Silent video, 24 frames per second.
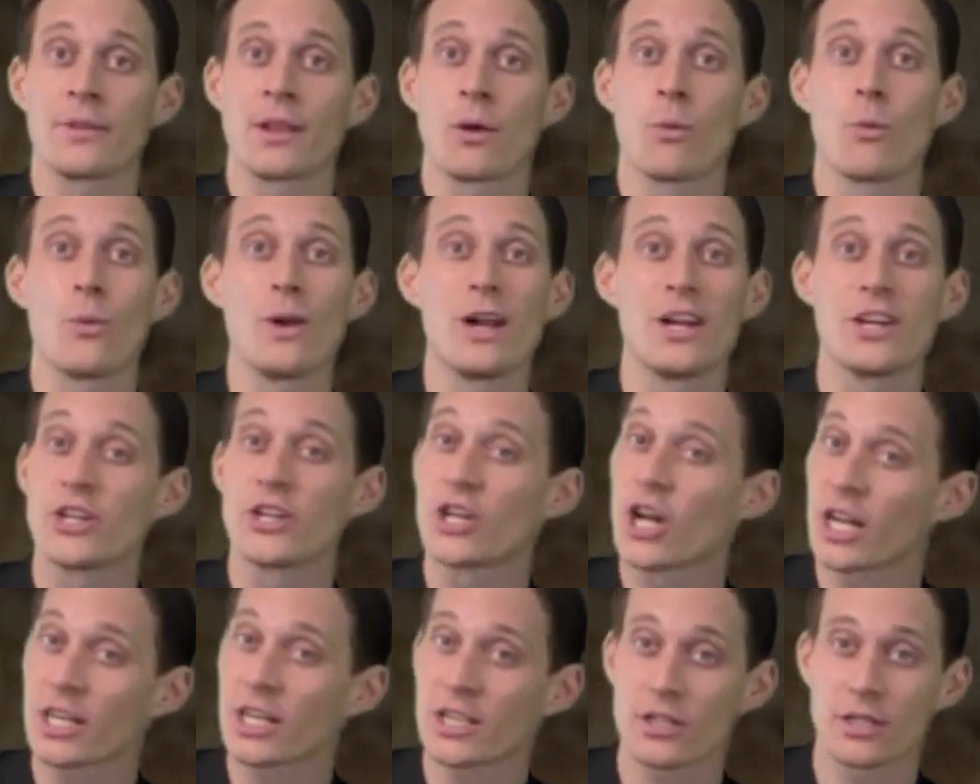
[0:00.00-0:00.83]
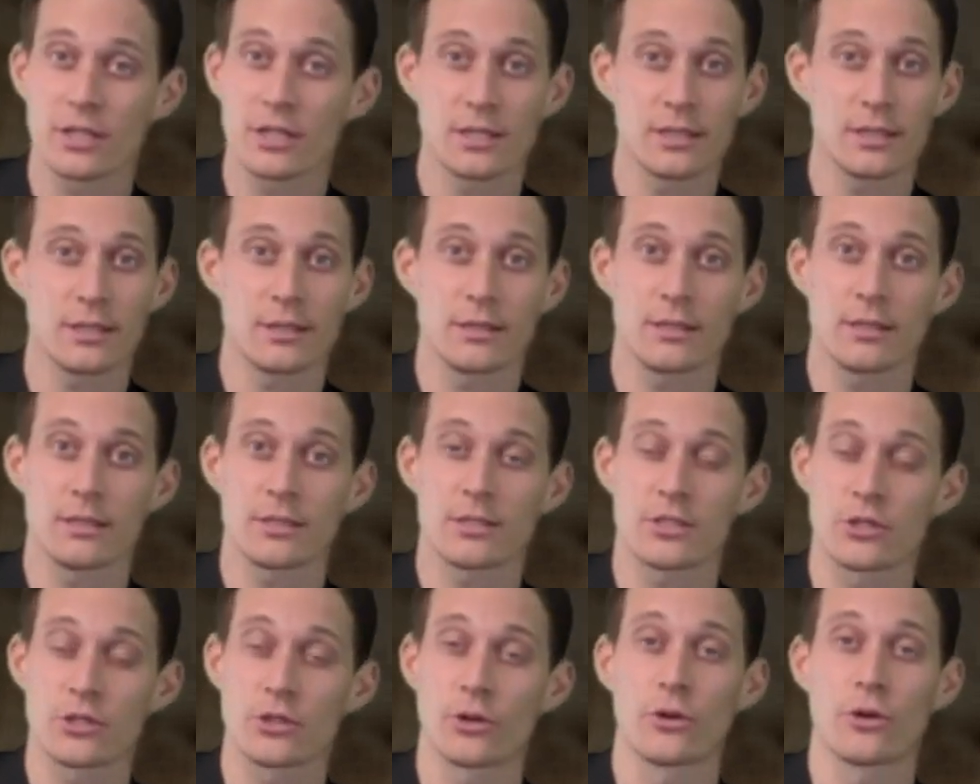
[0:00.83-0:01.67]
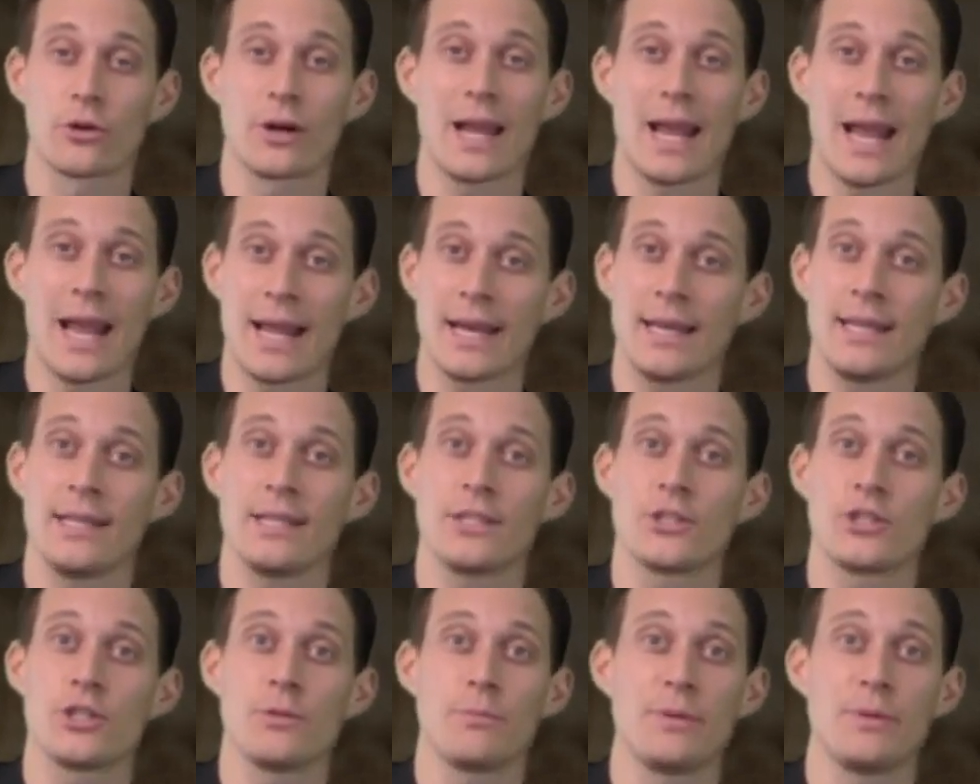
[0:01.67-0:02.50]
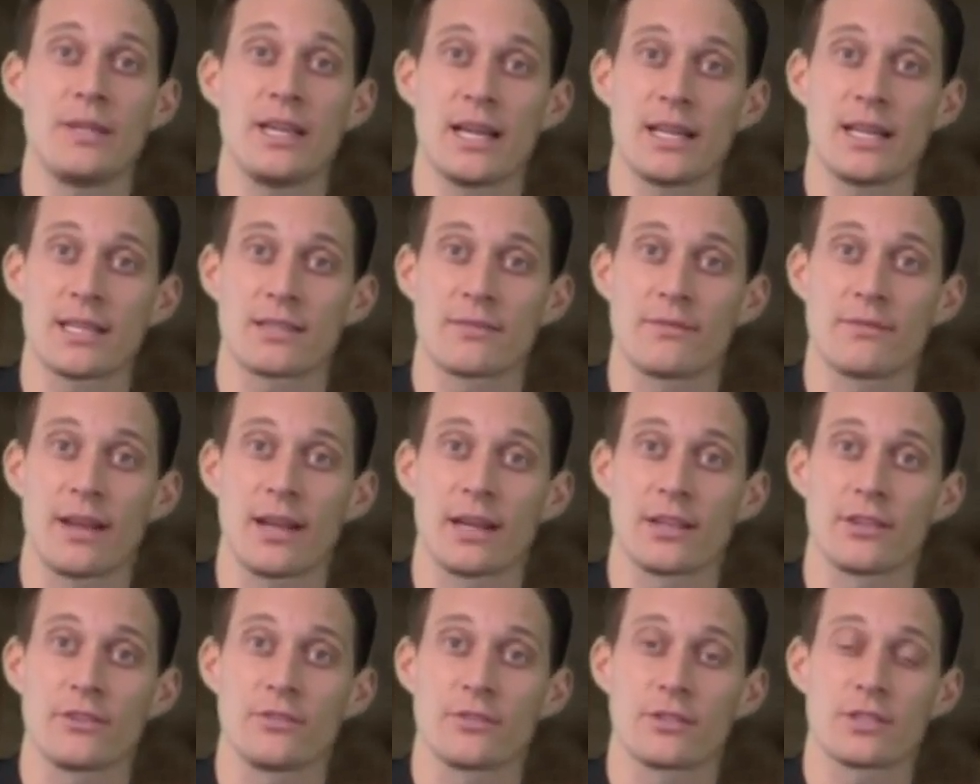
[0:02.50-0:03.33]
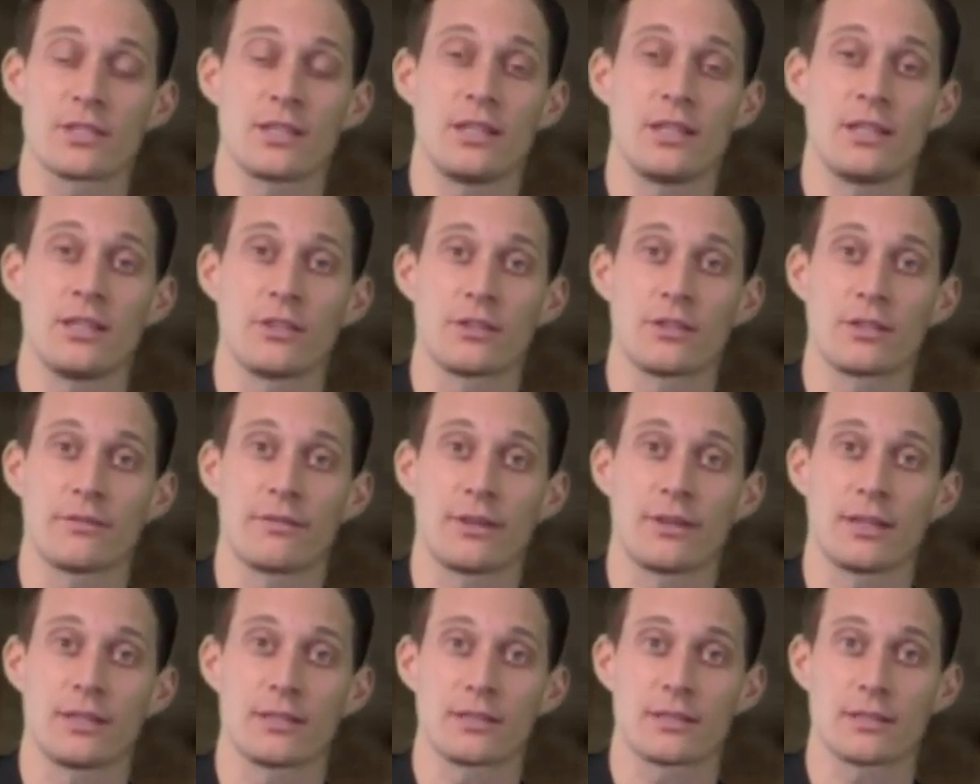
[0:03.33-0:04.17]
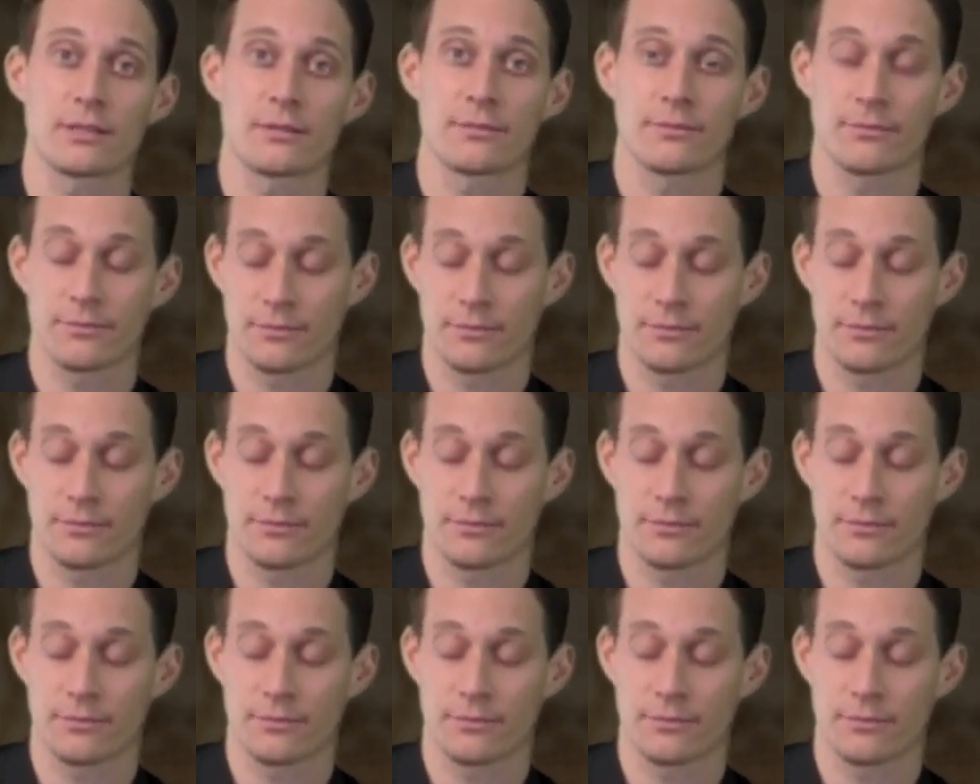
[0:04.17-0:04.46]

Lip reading: will not store any GPS values in your device.